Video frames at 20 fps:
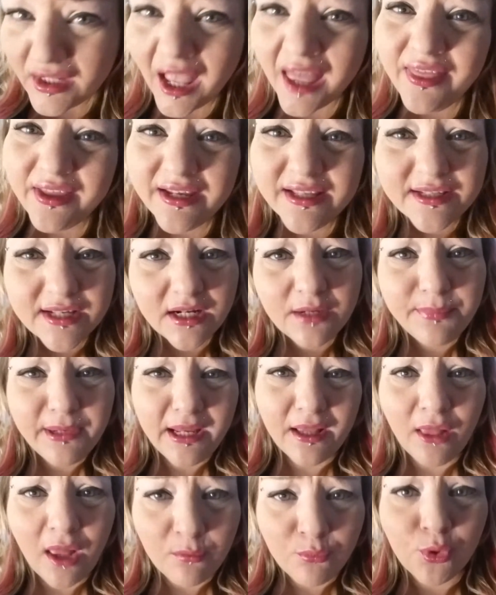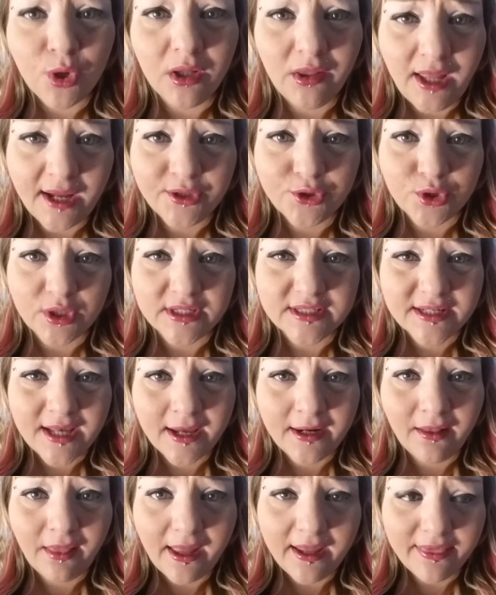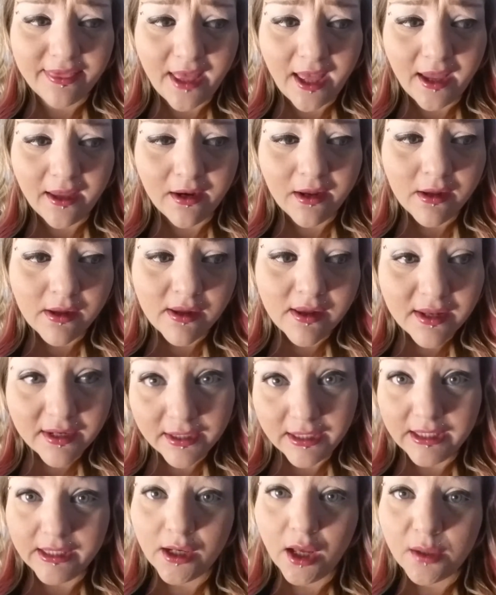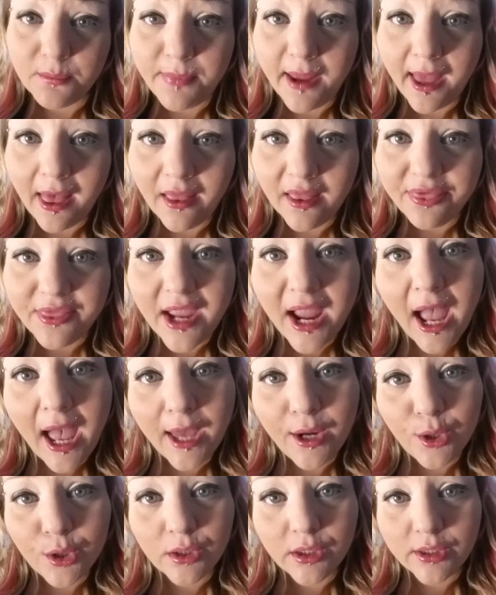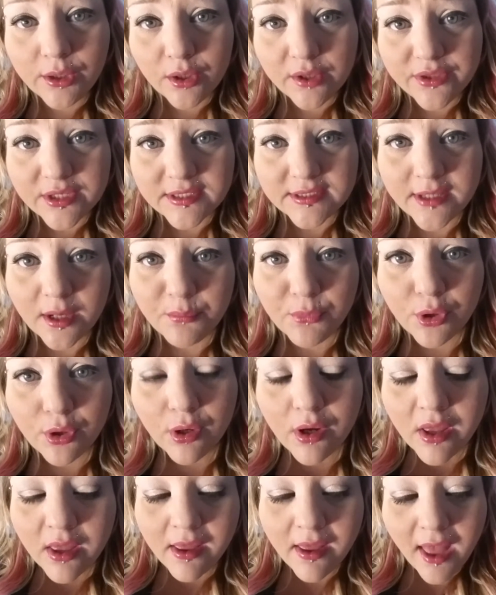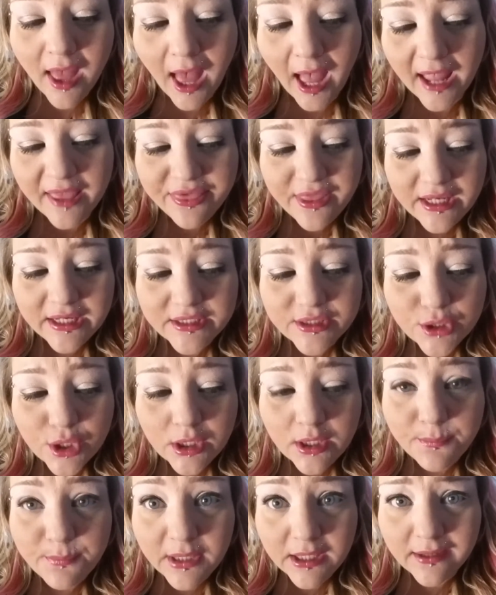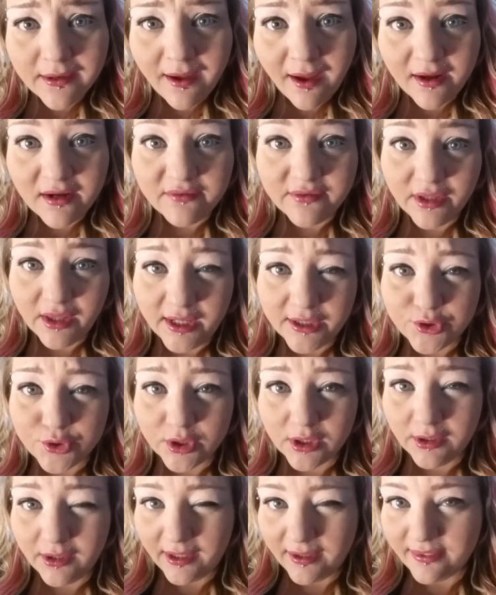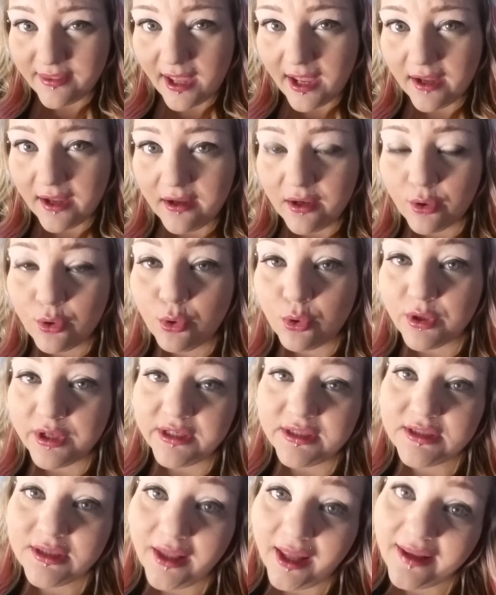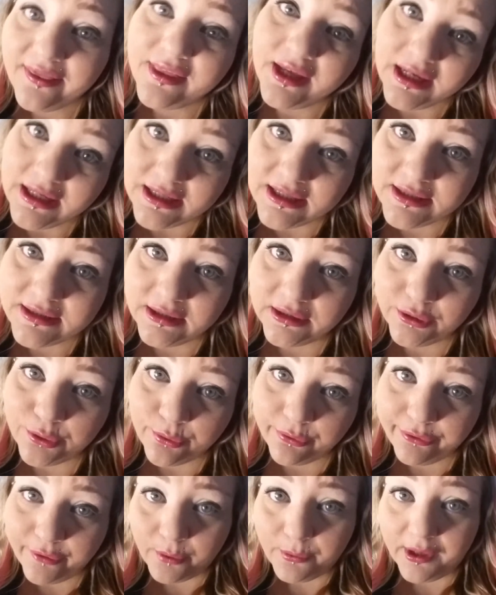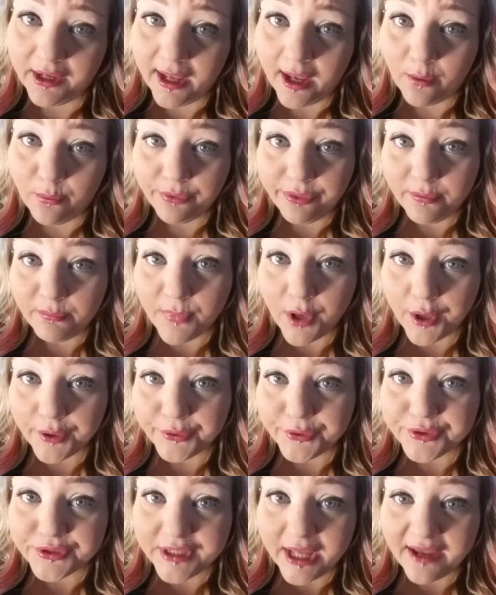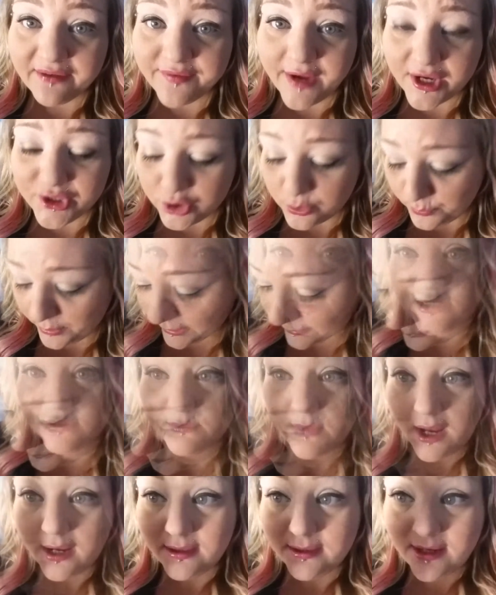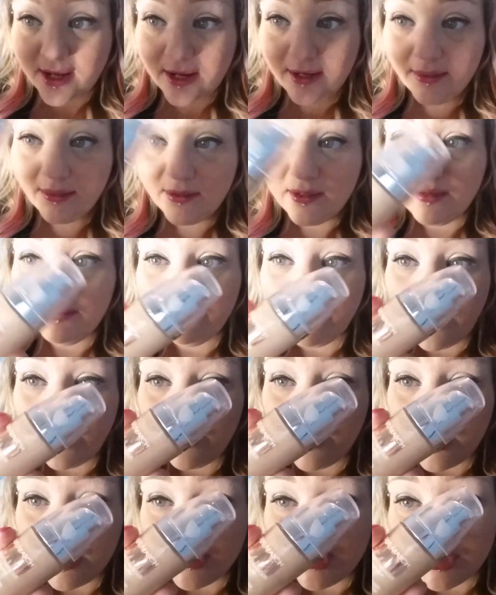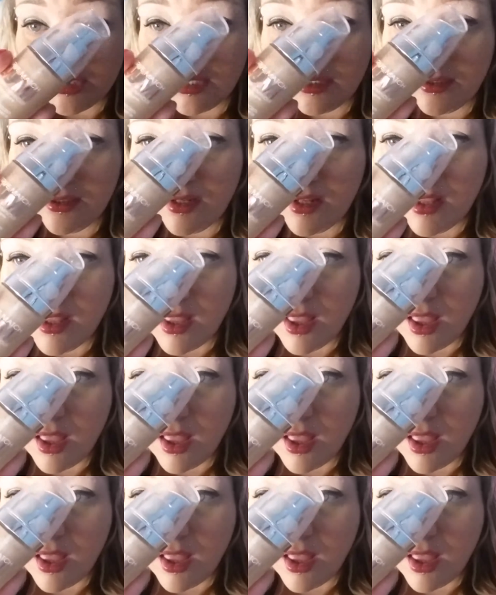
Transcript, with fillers: I think it's going to be a lot more electrics, kind of like that neon palette they had earlier in the summer. I think it's going to be kind of electric like that, according to like the hints that they're throwing out with the models at Fashion Week. This is my daily foundation.